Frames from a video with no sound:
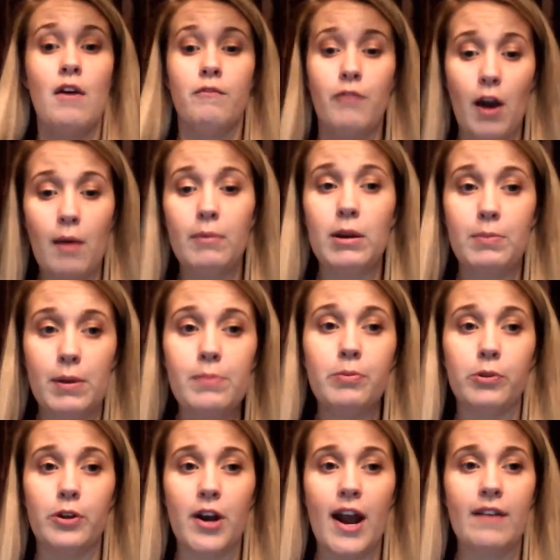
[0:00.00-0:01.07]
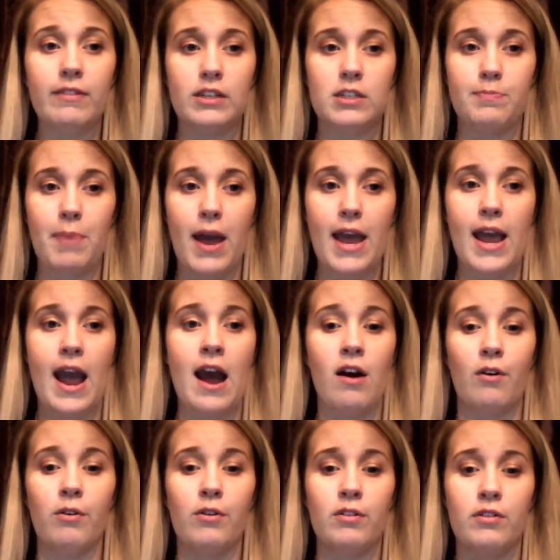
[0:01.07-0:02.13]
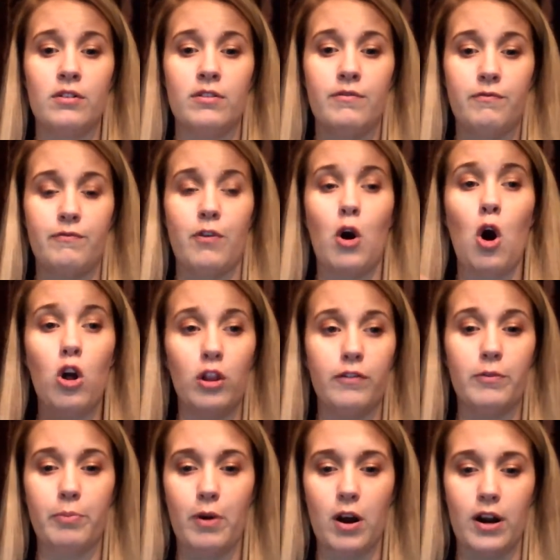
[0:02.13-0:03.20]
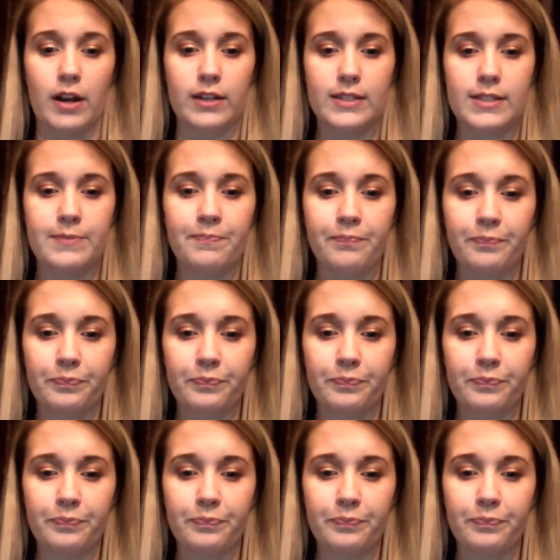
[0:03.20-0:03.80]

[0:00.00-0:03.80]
for how many people they're having to pay out for all of the products.